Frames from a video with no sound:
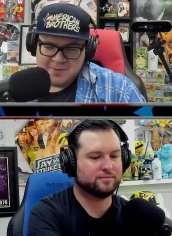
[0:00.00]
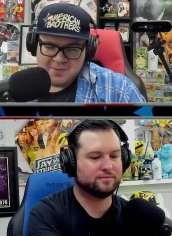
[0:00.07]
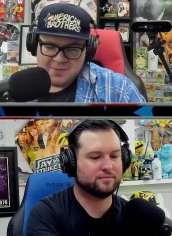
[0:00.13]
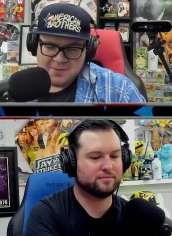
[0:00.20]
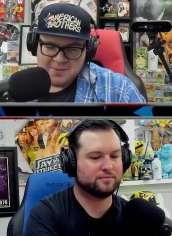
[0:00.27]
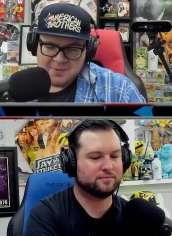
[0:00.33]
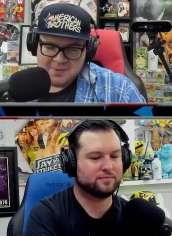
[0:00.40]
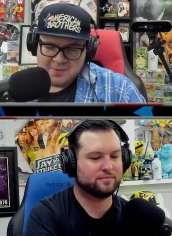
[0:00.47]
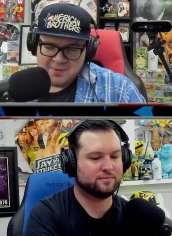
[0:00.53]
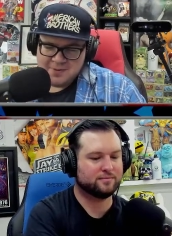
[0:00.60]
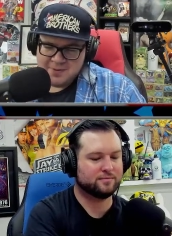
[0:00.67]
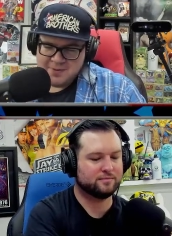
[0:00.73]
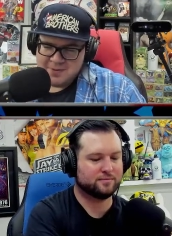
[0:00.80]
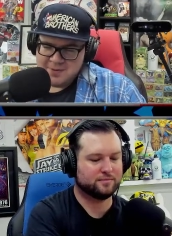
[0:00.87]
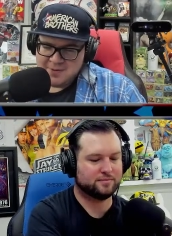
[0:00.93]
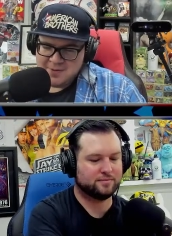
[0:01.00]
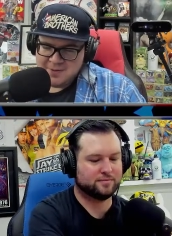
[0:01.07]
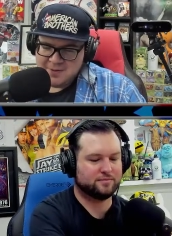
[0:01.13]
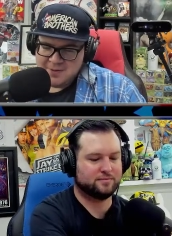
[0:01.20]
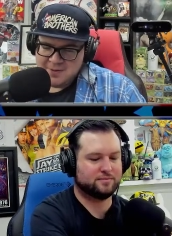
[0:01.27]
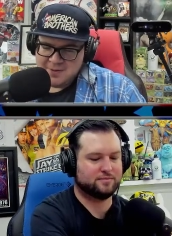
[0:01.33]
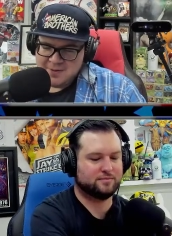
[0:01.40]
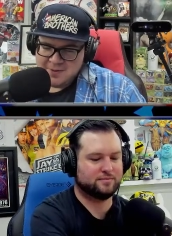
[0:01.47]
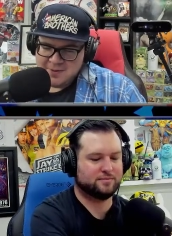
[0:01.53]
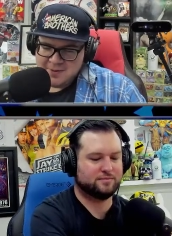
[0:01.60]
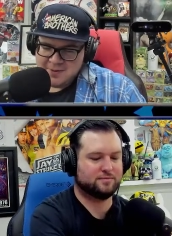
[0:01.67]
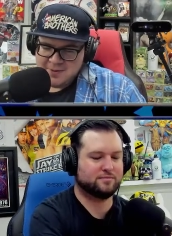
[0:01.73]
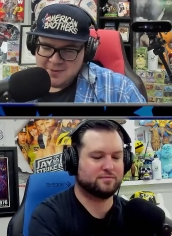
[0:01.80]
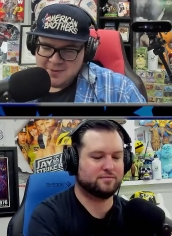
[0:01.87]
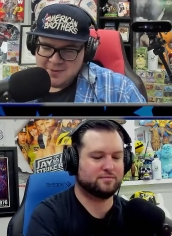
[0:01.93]

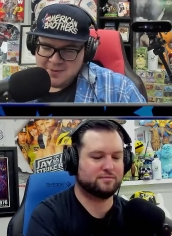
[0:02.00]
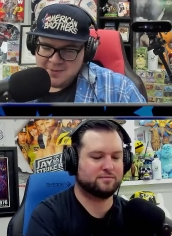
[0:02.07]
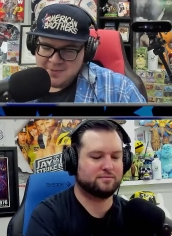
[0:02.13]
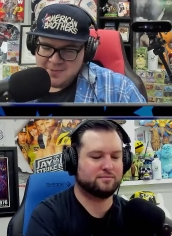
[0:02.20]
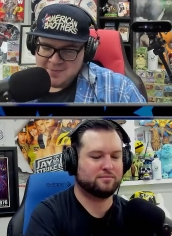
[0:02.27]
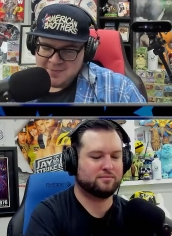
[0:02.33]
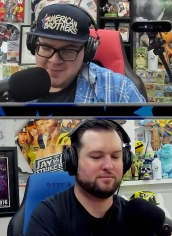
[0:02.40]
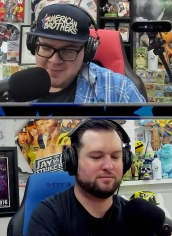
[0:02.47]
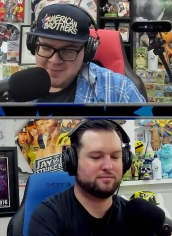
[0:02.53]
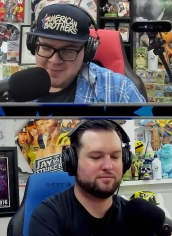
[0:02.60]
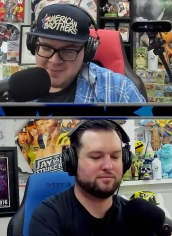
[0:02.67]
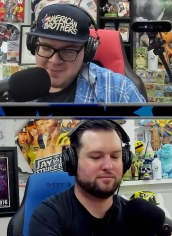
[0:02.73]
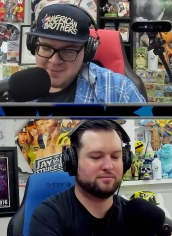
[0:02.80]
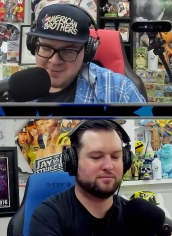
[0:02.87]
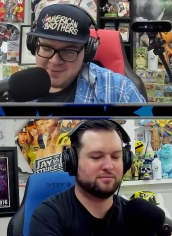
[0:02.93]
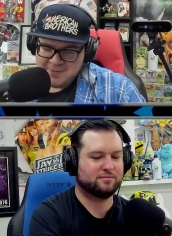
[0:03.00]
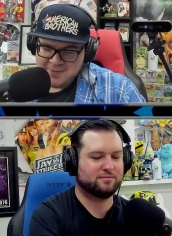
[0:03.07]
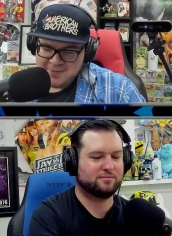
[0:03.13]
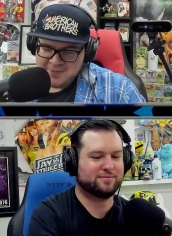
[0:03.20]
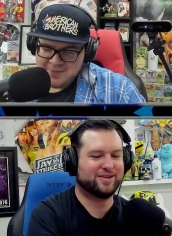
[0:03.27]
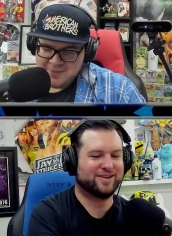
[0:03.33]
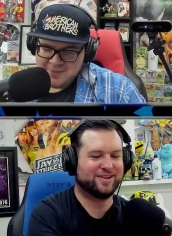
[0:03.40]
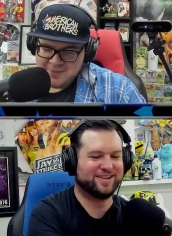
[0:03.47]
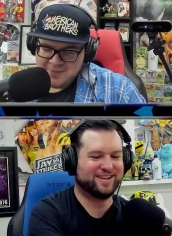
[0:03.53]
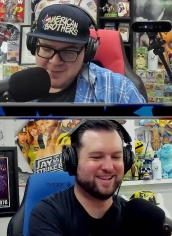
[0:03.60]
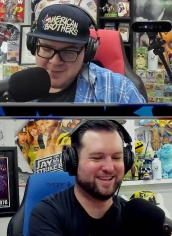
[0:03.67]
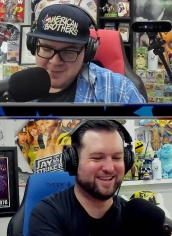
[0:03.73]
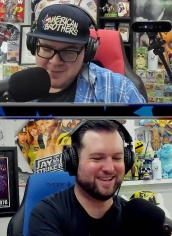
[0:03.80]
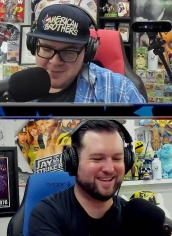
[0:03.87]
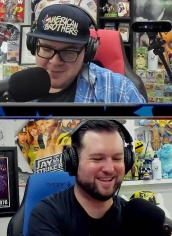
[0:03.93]

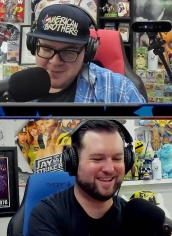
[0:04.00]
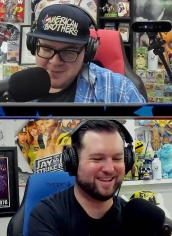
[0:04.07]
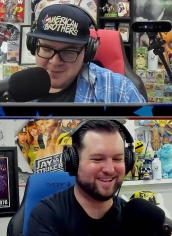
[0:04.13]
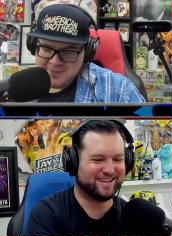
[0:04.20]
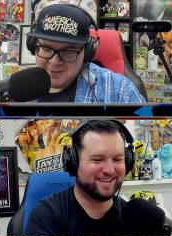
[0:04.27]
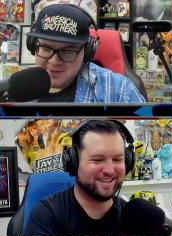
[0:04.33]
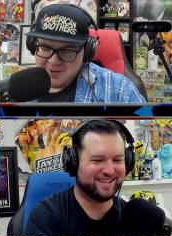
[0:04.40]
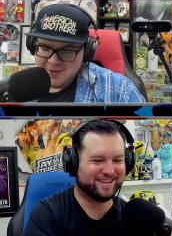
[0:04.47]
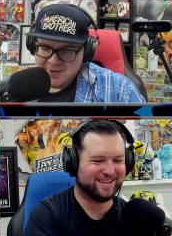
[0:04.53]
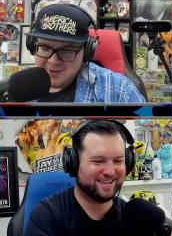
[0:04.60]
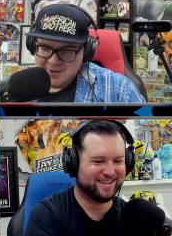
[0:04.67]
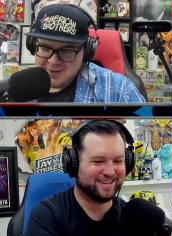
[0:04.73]
[no speech]